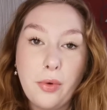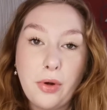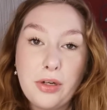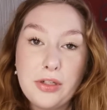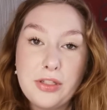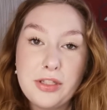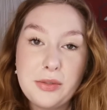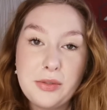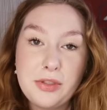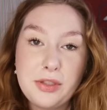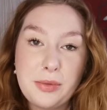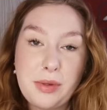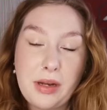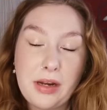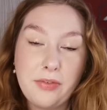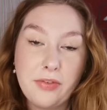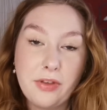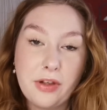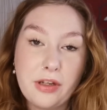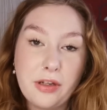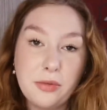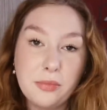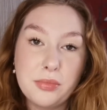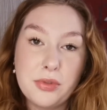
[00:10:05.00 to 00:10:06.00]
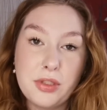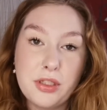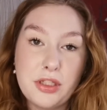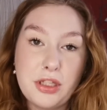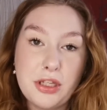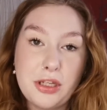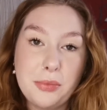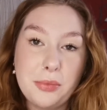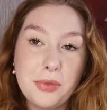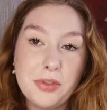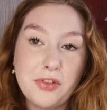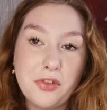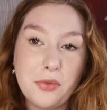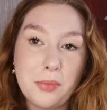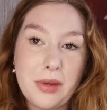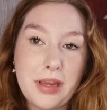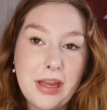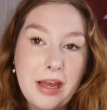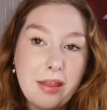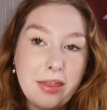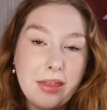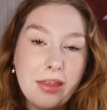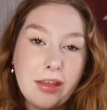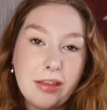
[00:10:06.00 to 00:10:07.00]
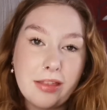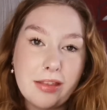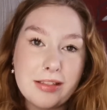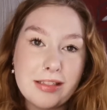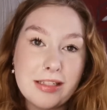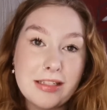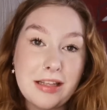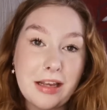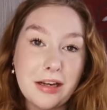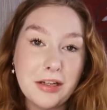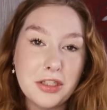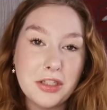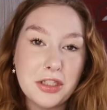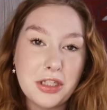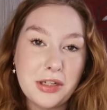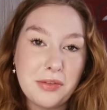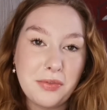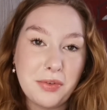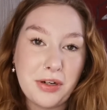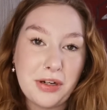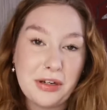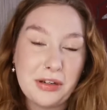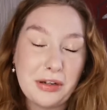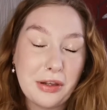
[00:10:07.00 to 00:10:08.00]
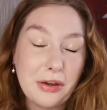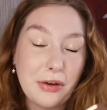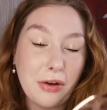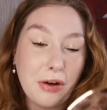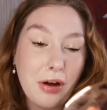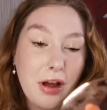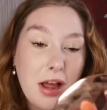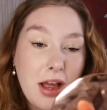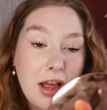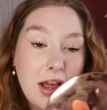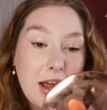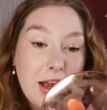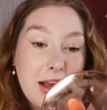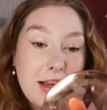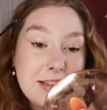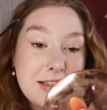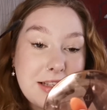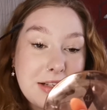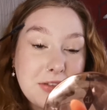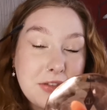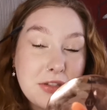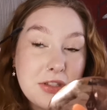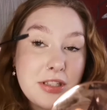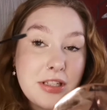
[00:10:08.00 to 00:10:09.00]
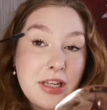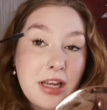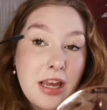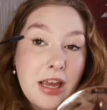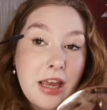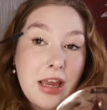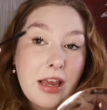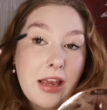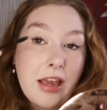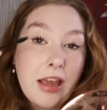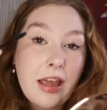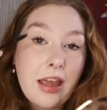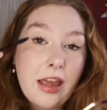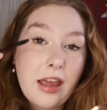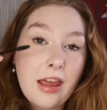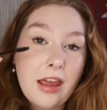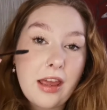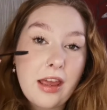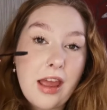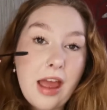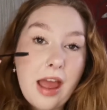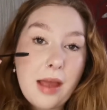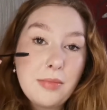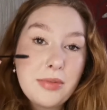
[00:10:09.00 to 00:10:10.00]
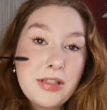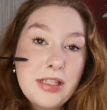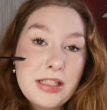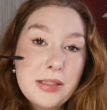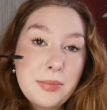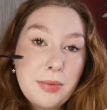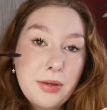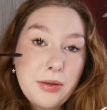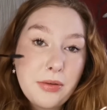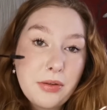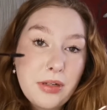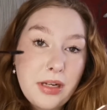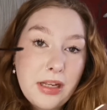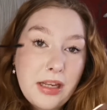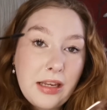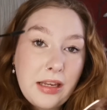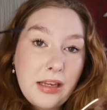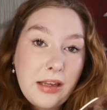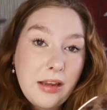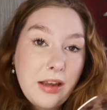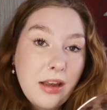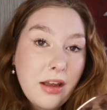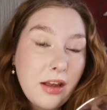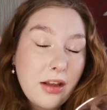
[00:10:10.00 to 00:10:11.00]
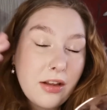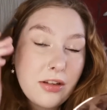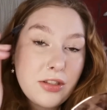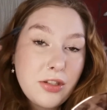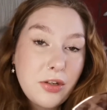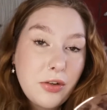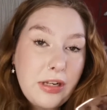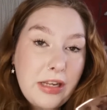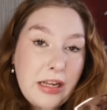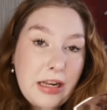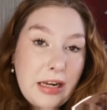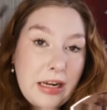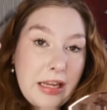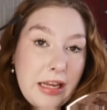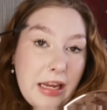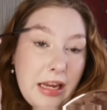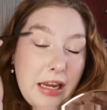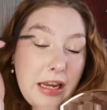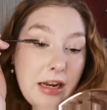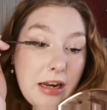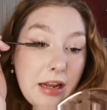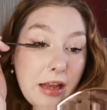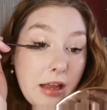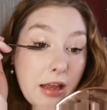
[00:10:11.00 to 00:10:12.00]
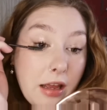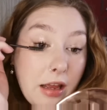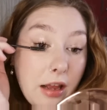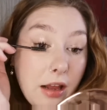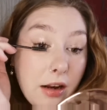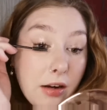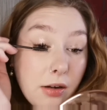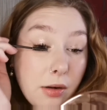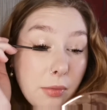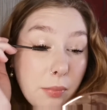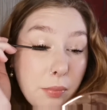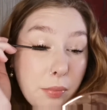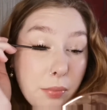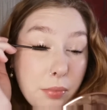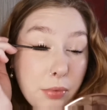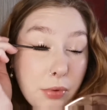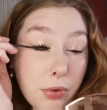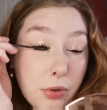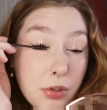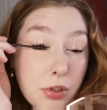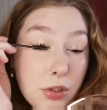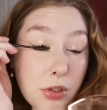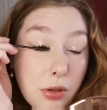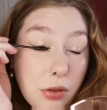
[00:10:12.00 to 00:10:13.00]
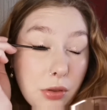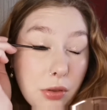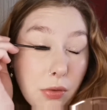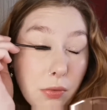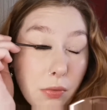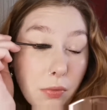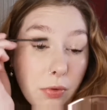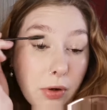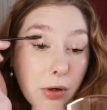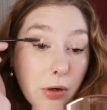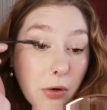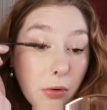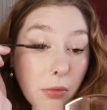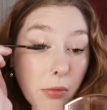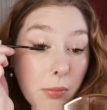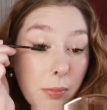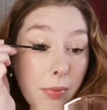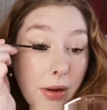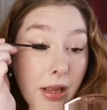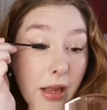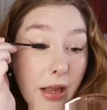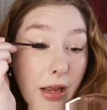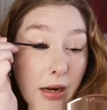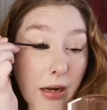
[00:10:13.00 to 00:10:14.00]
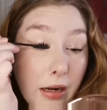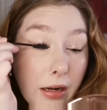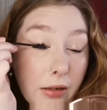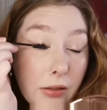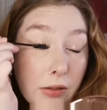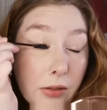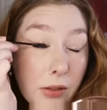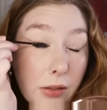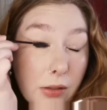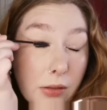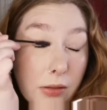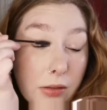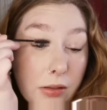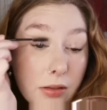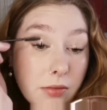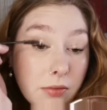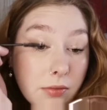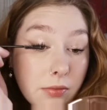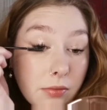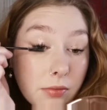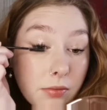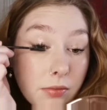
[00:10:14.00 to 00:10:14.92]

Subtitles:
What I do as well, if the clumps are too much for me, I think this is actually running low, is I'll just take a empty spoolie, totally clean, and brush through my eyelashes.